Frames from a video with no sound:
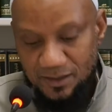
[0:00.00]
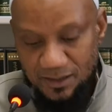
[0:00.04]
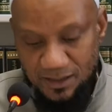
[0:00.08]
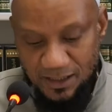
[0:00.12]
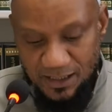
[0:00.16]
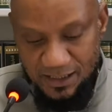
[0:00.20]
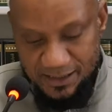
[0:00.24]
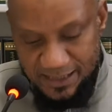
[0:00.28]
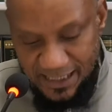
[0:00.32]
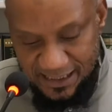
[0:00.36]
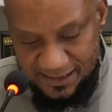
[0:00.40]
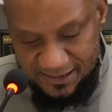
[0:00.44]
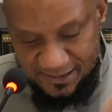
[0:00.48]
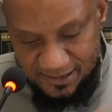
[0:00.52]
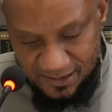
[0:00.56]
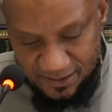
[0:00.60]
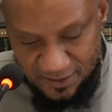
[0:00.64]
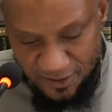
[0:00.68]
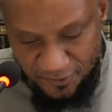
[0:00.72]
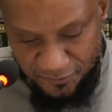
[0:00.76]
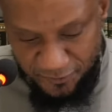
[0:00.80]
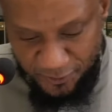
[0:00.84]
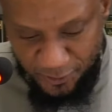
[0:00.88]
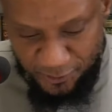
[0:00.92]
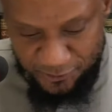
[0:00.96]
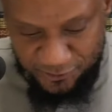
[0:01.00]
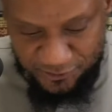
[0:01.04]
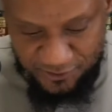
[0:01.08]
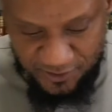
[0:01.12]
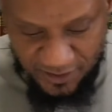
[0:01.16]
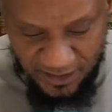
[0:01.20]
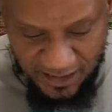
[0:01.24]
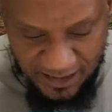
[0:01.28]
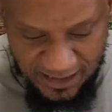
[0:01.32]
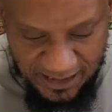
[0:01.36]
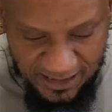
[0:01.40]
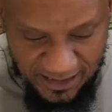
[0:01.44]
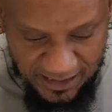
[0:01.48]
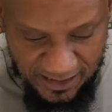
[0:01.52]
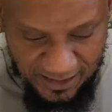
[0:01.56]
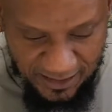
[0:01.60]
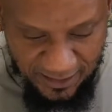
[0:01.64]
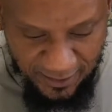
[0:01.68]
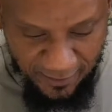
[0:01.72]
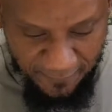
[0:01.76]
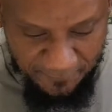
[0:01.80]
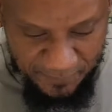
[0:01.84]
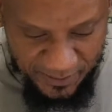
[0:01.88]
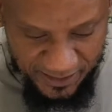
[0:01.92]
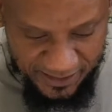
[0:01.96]
That's the first
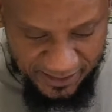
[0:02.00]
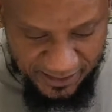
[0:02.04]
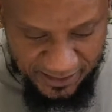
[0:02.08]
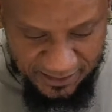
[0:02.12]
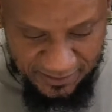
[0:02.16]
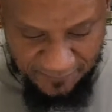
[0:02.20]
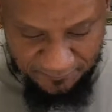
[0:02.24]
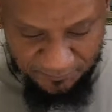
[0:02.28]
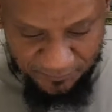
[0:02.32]
opinion